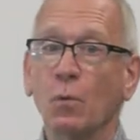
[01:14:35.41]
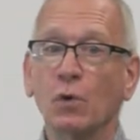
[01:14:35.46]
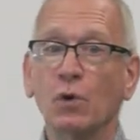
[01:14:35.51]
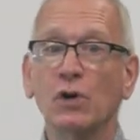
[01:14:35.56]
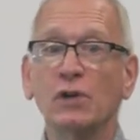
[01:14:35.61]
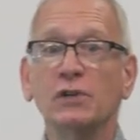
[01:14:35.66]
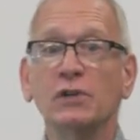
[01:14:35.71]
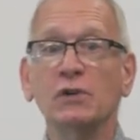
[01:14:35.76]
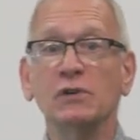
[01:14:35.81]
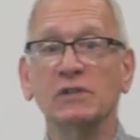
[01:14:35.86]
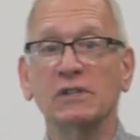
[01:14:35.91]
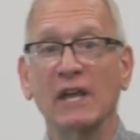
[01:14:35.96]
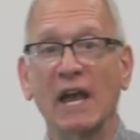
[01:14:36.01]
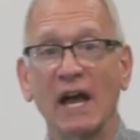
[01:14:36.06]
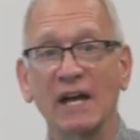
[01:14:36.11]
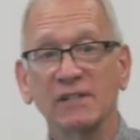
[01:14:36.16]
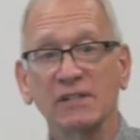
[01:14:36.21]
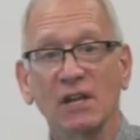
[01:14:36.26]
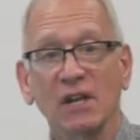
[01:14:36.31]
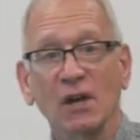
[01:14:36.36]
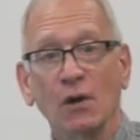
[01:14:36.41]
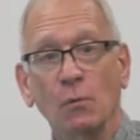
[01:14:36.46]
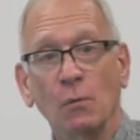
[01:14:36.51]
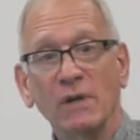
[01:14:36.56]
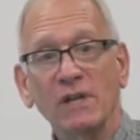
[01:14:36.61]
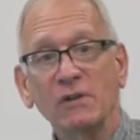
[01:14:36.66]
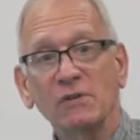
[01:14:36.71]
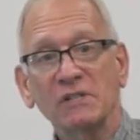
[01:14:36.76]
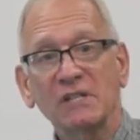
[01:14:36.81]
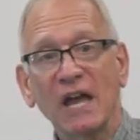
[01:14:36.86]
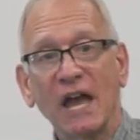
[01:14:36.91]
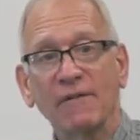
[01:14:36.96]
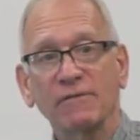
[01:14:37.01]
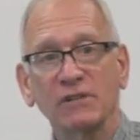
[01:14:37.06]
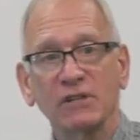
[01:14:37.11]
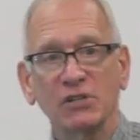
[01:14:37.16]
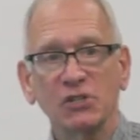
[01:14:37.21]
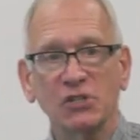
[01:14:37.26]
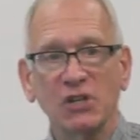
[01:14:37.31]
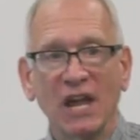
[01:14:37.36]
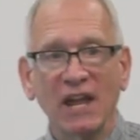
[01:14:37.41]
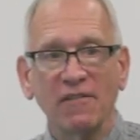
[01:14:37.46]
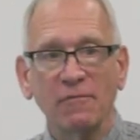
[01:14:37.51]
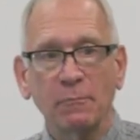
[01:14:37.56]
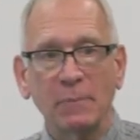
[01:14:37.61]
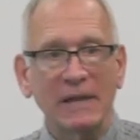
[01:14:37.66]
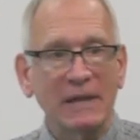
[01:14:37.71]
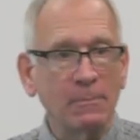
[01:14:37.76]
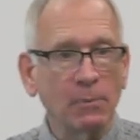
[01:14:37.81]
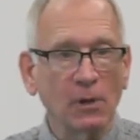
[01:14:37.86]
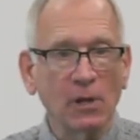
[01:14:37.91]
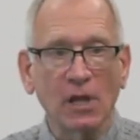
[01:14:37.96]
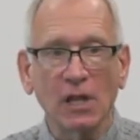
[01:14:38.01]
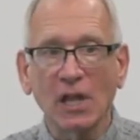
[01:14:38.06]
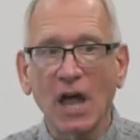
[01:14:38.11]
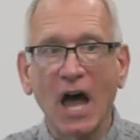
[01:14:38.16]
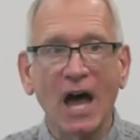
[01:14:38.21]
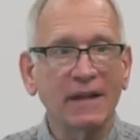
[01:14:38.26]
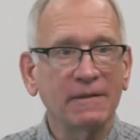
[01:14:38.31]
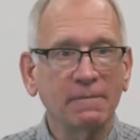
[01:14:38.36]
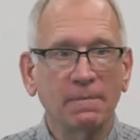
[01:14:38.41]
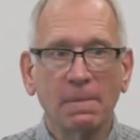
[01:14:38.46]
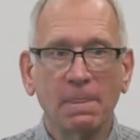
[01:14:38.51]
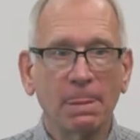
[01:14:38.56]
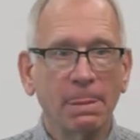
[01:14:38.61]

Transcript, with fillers: Good news, guys. We used to have to shave people a lot